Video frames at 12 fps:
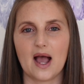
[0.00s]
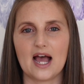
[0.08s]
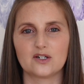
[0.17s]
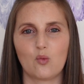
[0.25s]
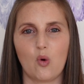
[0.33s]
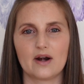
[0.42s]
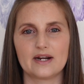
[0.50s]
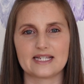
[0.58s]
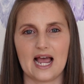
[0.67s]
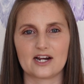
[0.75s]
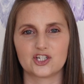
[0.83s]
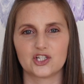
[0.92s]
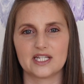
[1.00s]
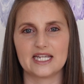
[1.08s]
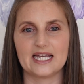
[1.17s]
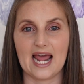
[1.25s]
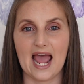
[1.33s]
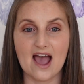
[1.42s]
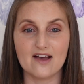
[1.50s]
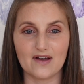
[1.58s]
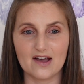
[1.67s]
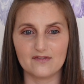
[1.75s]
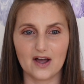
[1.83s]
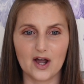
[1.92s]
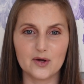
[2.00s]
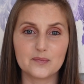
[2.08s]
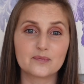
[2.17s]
and one is actually an FFO.